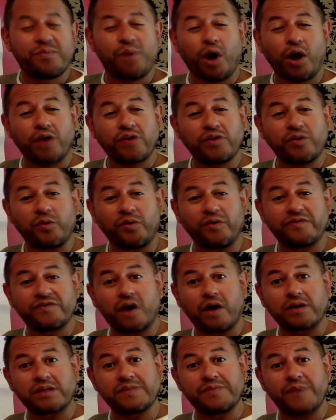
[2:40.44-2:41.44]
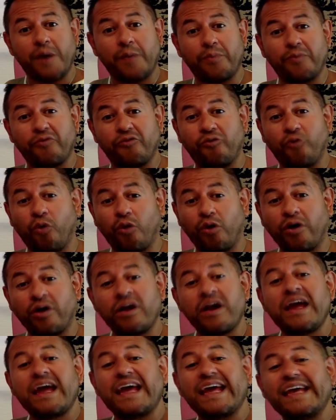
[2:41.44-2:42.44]
mark that we've talked about before
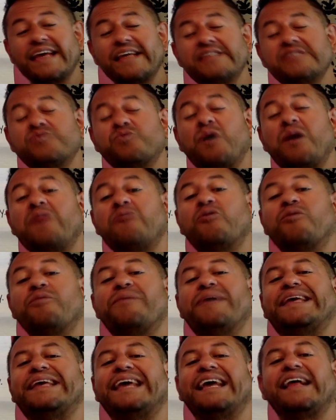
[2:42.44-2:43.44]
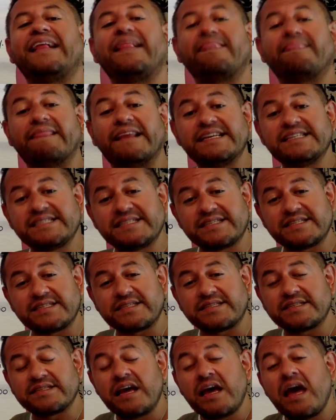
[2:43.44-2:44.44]
is when we're making
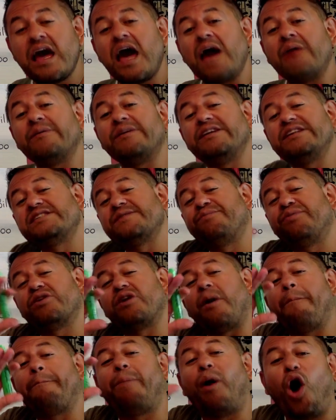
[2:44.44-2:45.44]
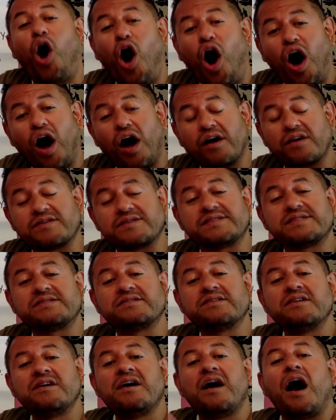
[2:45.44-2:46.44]
lists and we need to put a pause.
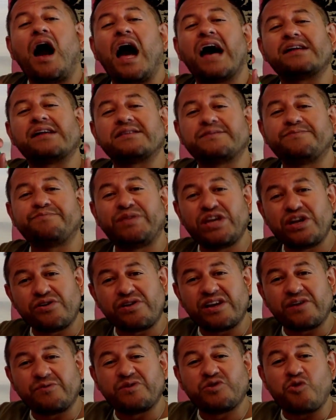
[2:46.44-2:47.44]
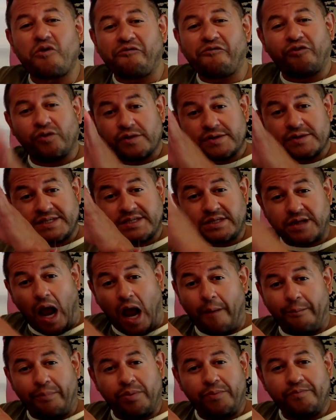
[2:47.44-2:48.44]
As a period, we do a full
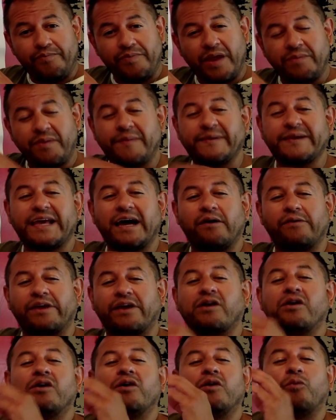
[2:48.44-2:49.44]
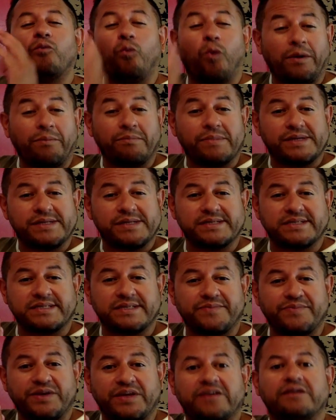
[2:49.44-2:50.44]
stop and maybe count like 1
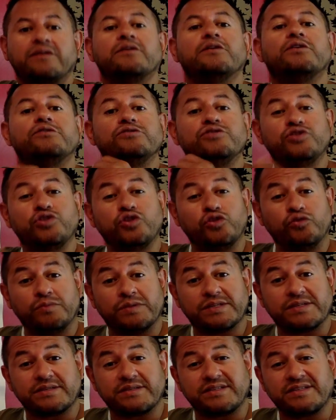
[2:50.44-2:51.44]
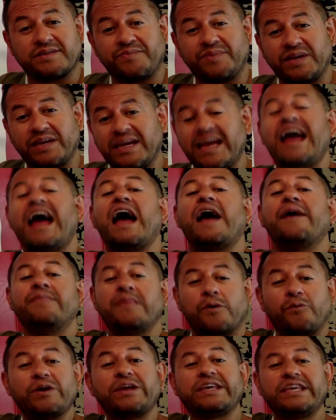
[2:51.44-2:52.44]
Mississippi, 2 Mississippi, and
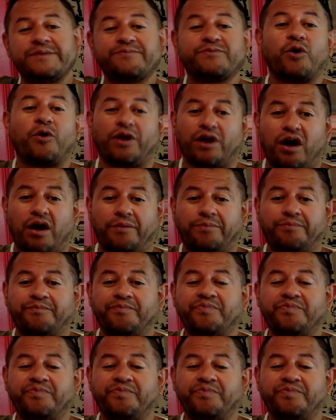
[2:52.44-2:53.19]
then we keep going on.